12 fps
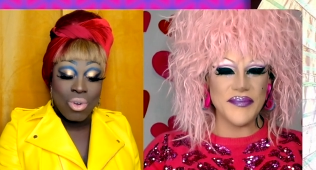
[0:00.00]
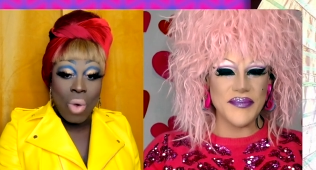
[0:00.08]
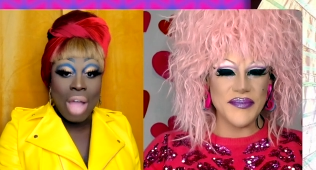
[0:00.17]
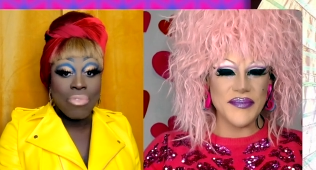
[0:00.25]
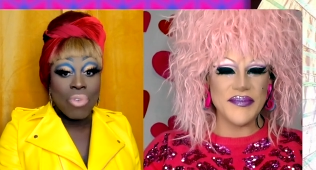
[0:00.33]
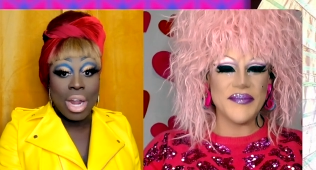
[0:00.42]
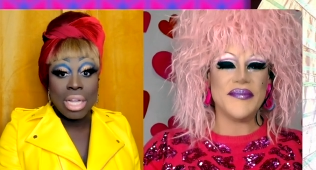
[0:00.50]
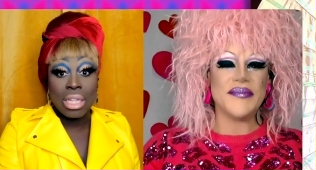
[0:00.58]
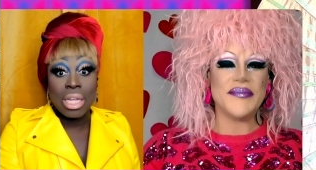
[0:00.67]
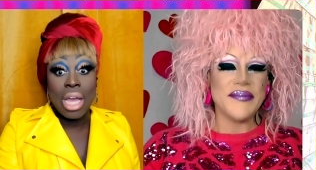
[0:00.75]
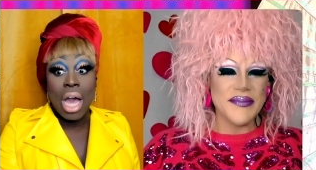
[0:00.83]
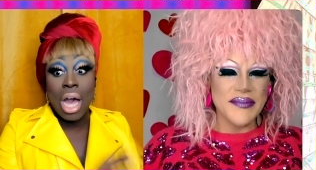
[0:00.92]
Speaker 1: quite
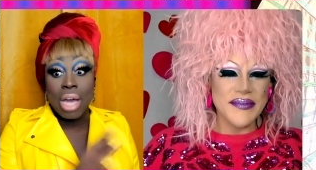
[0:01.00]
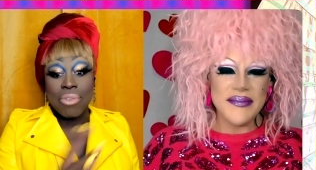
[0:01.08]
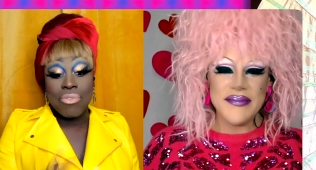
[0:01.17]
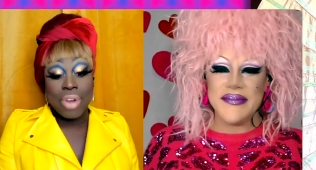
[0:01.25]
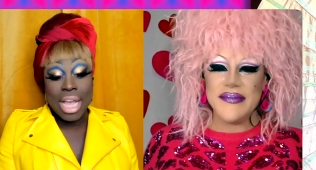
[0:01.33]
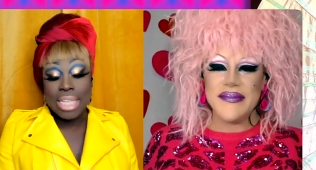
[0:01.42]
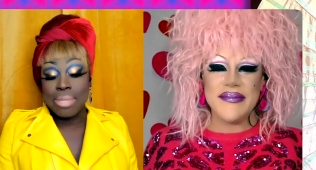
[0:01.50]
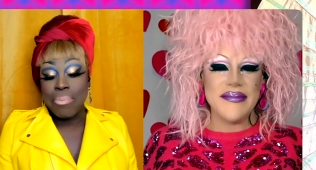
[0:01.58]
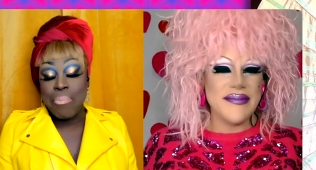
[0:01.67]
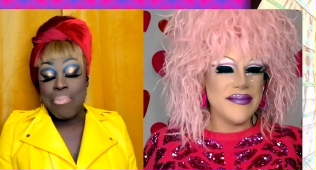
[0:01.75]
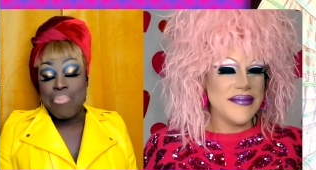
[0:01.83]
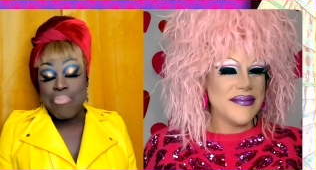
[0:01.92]
frankly, it's
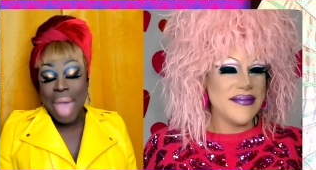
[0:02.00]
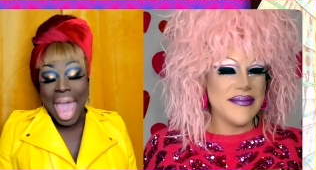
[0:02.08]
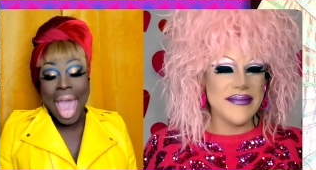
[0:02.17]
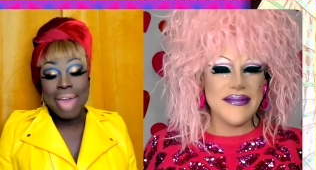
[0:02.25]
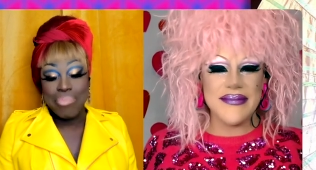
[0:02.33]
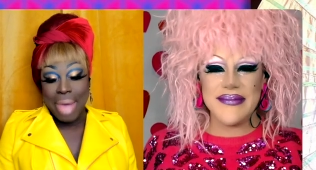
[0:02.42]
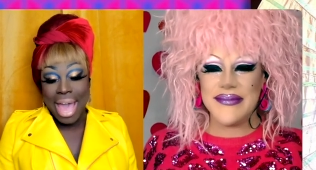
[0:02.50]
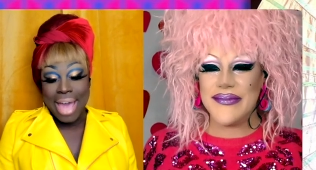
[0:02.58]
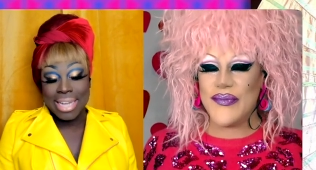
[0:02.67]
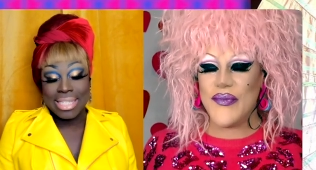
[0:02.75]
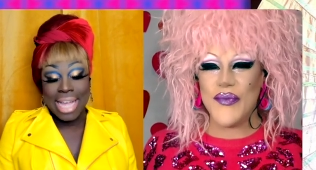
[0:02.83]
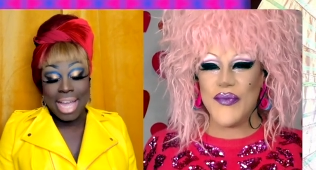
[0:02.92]
bad.
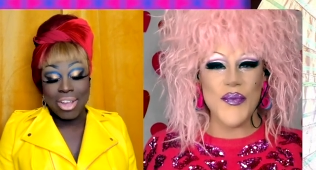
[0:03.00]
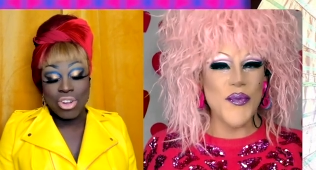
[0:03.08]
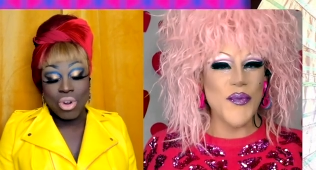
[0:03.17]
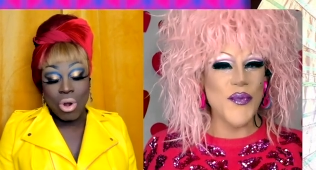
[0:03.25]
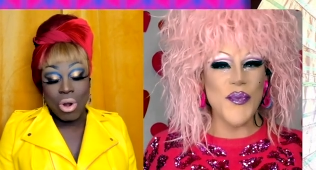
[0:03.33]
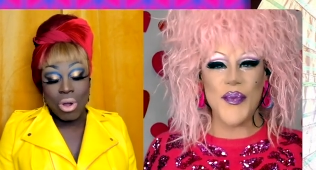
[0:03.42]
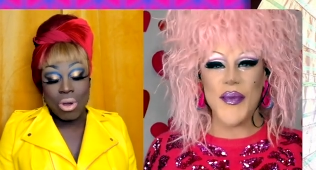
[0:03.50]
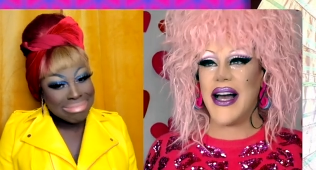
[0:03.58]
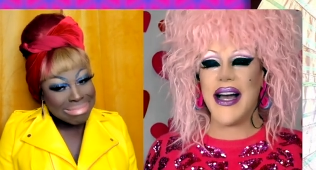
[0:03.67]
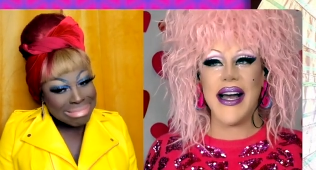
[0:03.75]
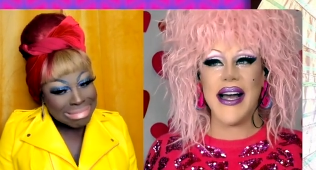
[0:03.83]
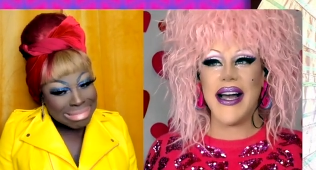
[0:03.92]
It's like, girl.
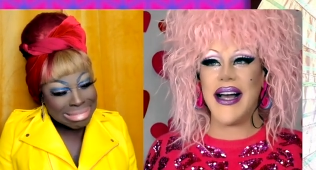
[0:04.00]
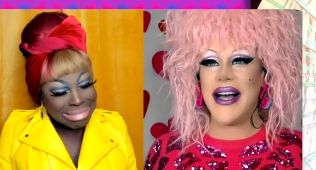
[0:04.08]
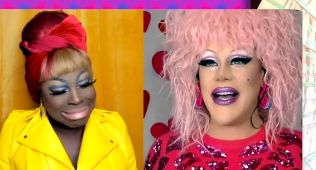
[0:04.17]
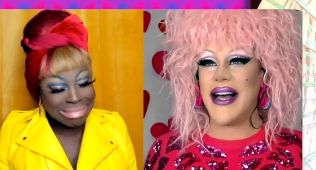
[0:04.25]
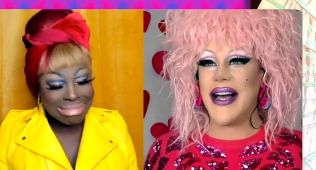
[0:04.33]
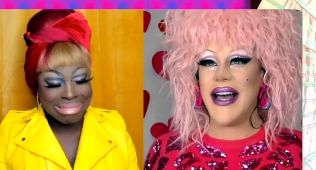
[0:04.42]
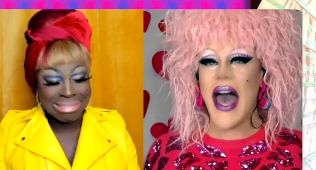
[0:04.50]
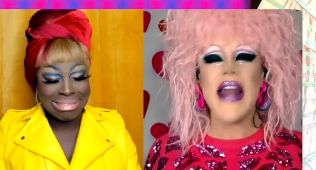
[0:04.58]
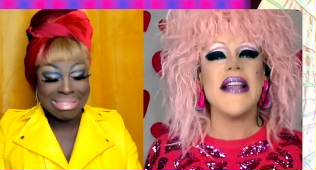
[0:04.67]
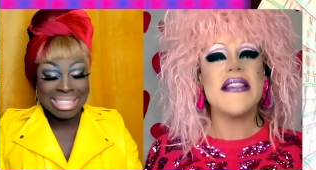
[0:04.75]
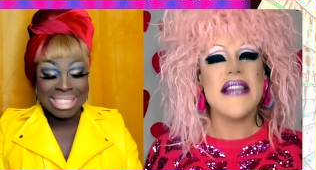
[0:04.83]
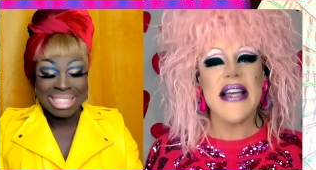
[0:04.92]
And
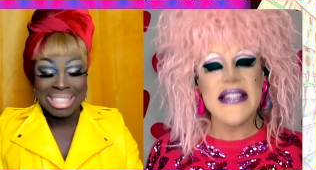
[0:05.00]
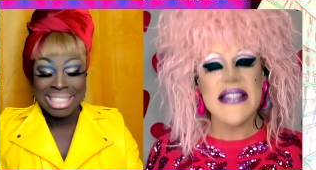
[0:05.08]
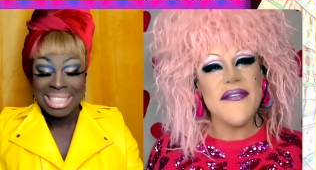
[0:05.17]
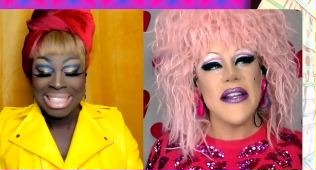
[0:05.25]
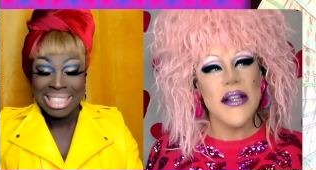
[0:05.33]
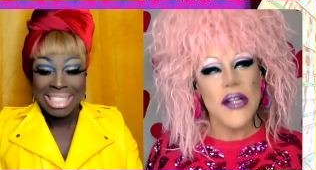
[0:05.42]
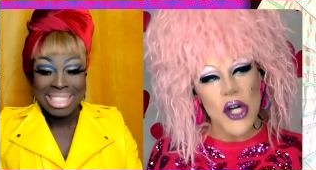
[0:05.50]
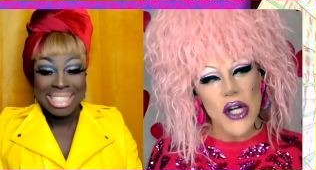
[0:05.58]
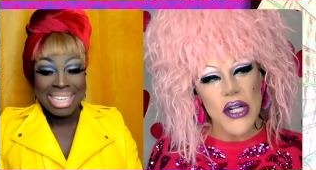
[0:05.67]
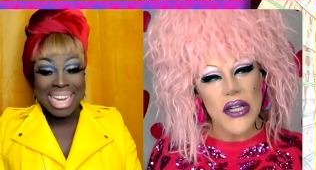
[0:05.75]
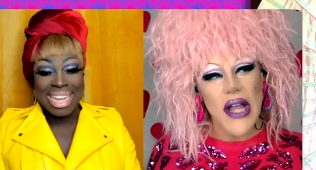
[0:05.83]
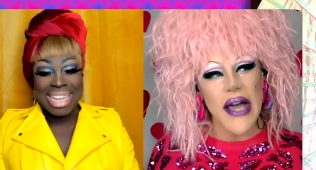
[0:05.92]
Speaker 2: it doesn't even look
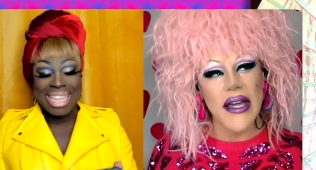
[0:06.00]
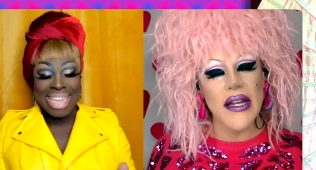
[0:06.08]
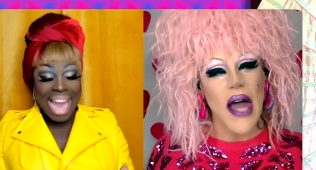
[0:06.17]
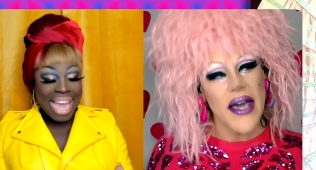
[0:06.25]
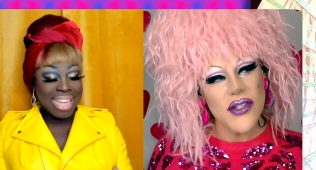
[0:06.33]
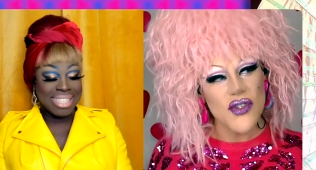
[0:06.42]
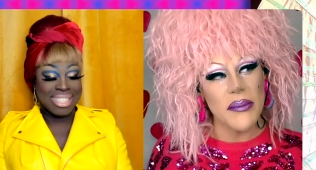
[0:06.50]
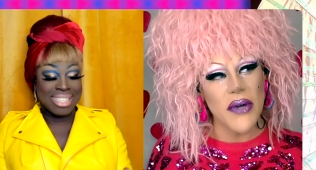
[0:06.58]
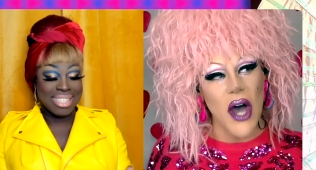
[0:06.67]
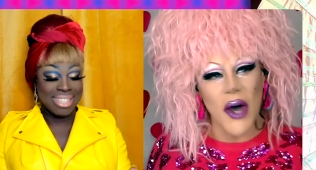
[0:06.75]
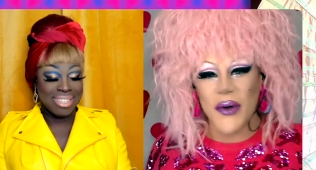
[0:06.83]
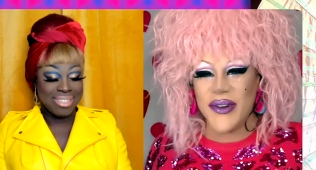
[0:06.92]
like an ice cream
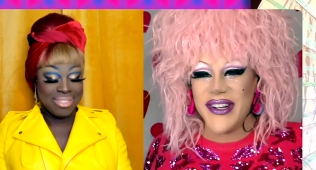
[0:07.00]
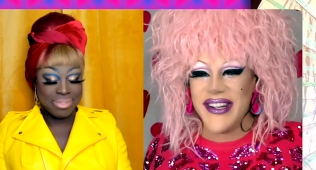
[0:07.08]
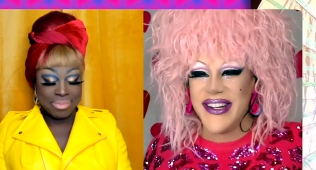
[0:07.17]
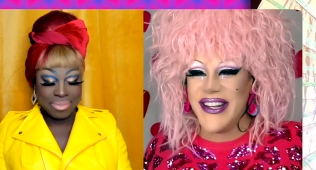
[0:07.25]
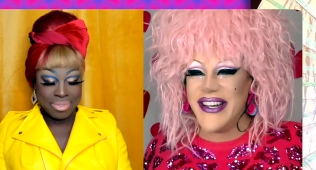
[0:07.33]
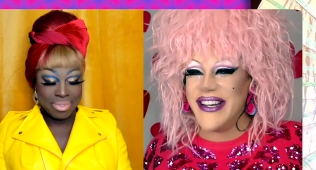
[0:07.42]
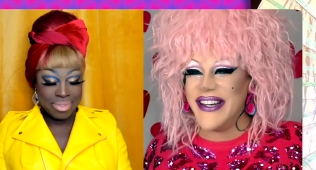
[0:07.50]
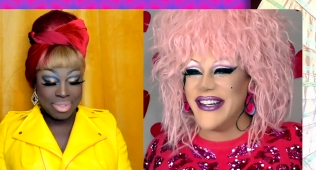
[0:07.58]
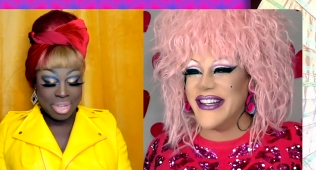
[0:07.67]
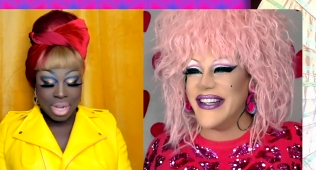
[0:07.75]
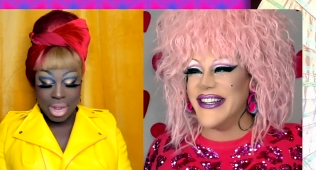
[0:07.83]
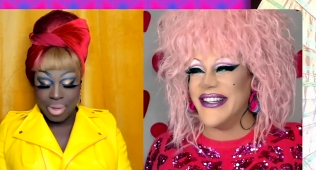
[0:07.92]
cone.
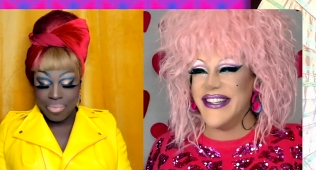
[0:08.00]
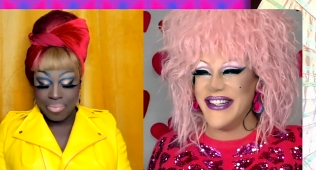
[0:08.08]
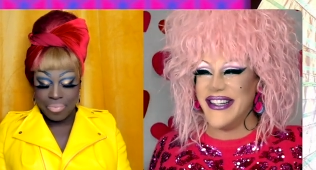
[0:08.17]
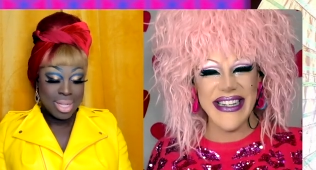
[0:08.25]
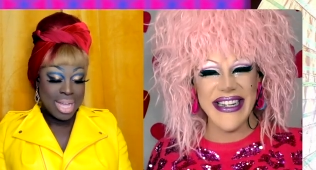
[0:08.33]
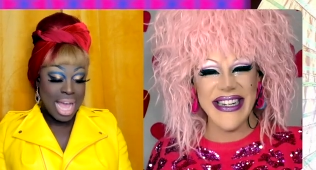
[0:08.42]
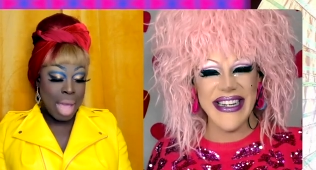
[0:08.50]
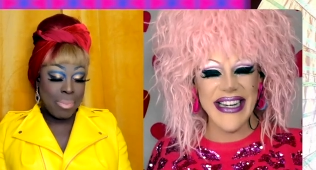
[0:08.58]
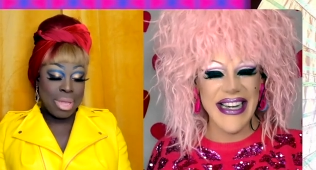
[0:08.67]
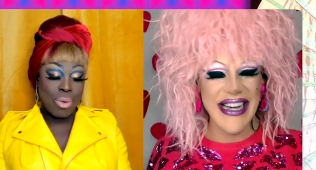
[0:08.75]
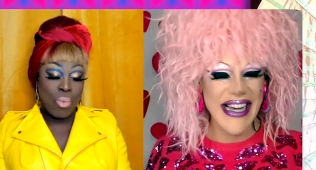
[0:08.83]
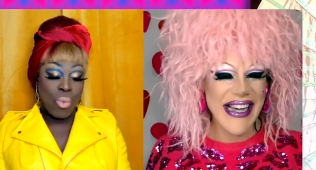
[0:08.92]
Speaker 1: You know? I
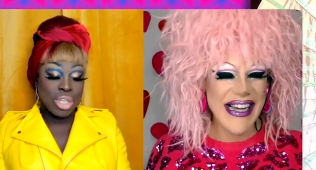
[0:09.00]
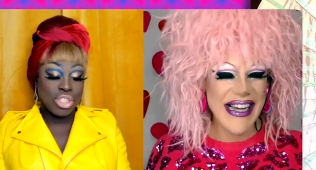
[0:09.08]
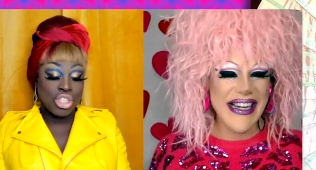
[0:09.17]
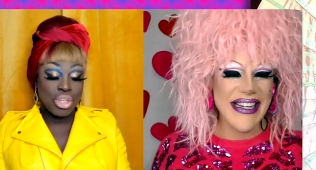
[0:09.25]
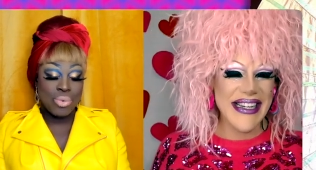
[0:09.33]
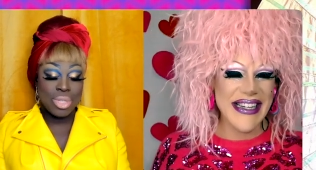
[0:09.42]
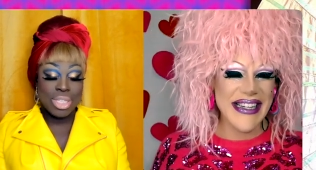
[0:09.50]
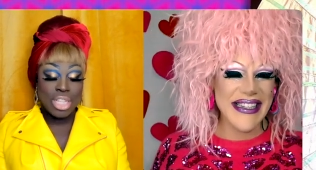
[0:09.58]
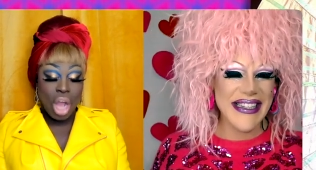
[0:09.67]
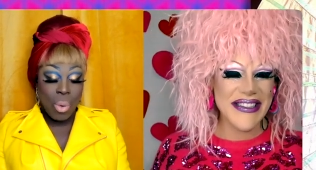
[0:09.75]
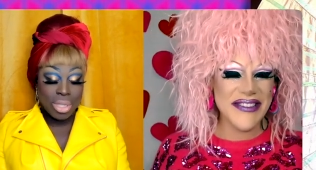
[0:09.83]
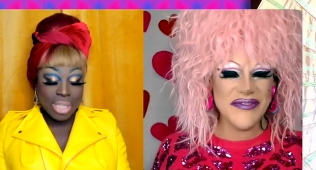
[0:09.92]
mean, once you
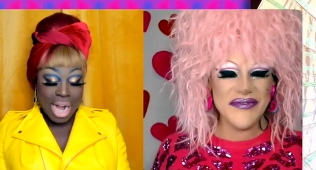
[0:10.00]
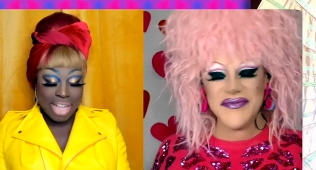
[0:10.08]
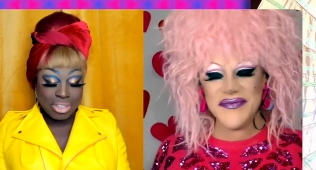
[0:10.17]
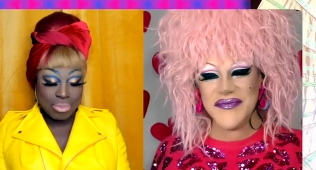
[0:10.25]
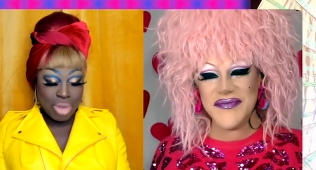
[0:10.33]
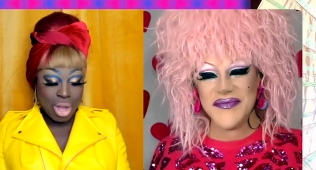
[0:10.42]
know it's an ice cream